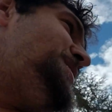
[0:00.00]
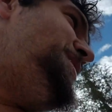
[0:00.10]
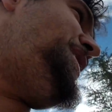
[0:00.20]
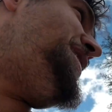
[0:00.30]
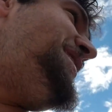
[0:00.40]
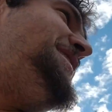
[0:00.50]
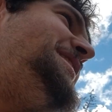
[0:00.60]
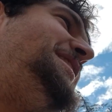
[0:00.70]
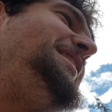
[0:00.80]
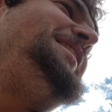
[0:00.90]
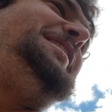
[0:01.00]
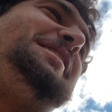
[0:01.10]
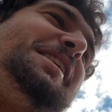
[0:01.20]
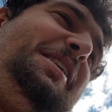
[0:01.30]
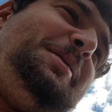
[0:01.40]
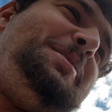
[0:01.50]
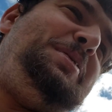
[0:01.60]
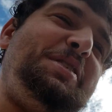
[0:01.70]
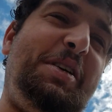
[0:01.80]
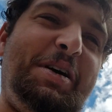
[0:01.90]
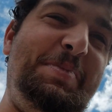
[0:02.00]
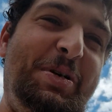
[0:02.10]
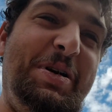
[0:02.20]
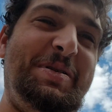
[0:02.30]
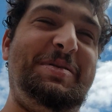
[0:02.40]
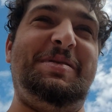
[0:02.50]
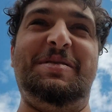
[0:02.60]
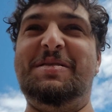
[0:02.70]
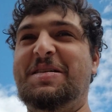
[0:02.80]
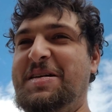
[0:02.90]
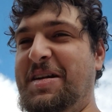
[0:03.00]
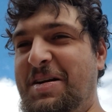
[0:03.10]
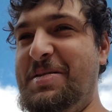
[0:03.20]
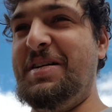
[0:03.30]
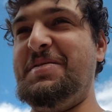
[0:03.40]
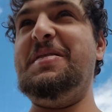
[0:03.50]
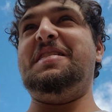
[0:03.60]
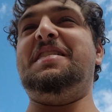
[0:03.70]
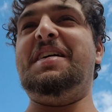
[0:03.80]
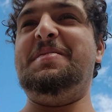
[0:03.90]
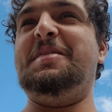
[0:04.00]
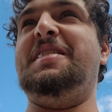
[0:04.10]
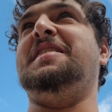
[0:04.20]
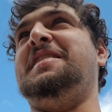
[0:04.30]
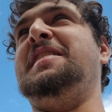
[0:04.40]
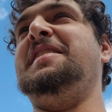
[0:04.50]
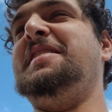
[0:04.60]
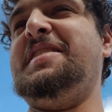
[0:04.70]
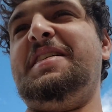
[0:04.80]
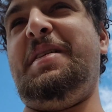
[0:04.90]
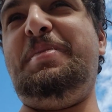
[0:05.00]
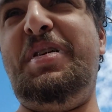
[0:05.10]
Woody. He's like, I don't want to be in the camera. I don't want to be in the camera. I am